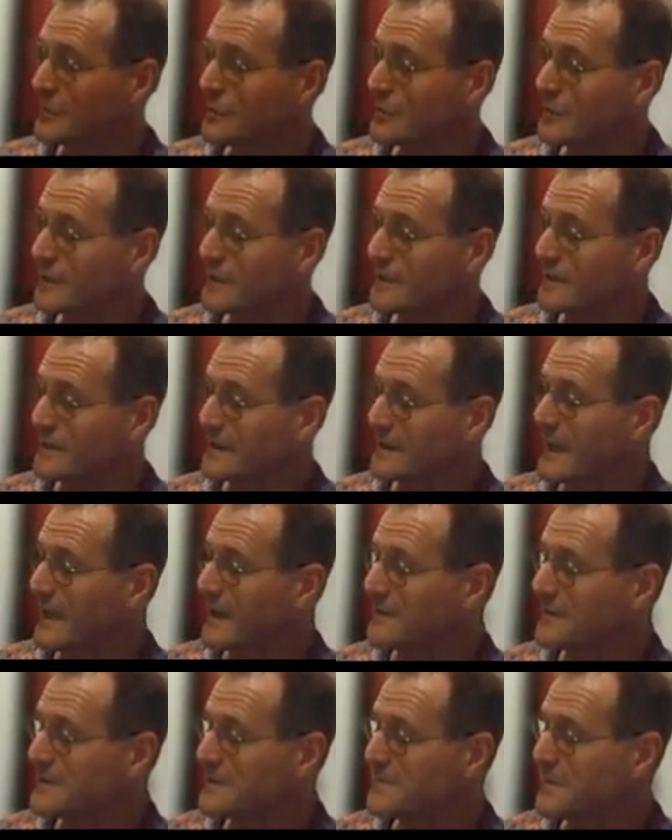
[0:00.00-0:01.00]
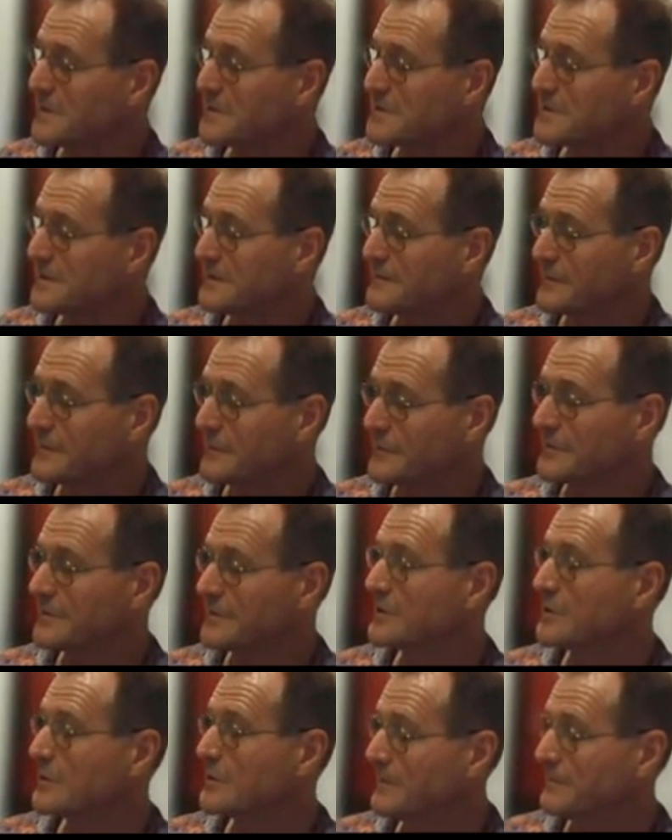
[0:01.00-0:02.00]
the cooking and carries most of the food
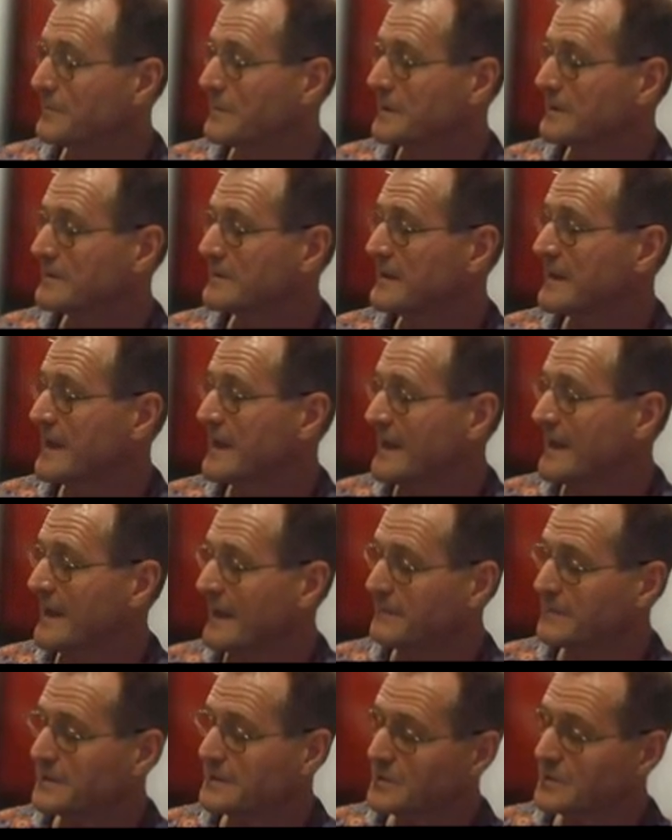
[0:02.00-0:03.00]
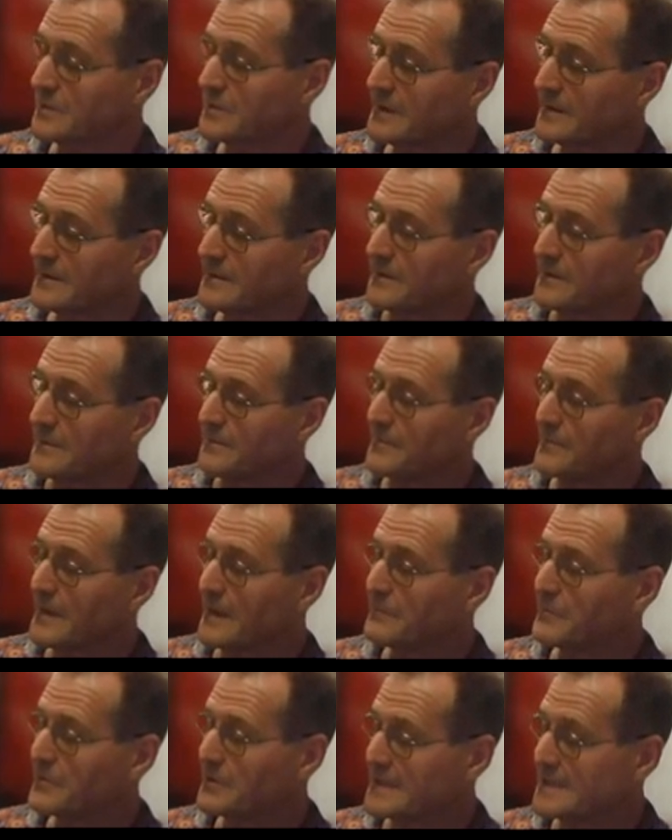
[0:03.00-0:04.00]
and equipment. And between them,
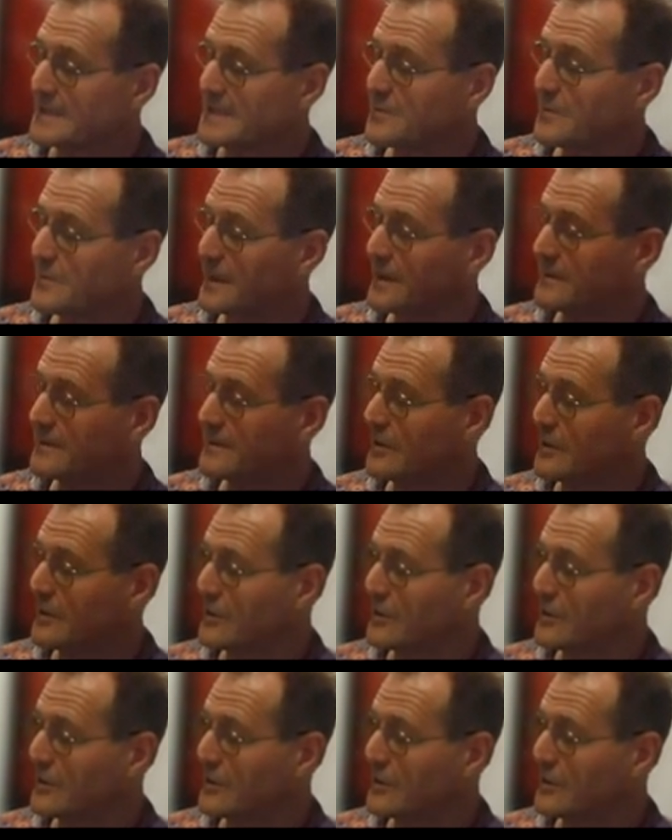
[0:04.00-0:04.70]
they bring sweet,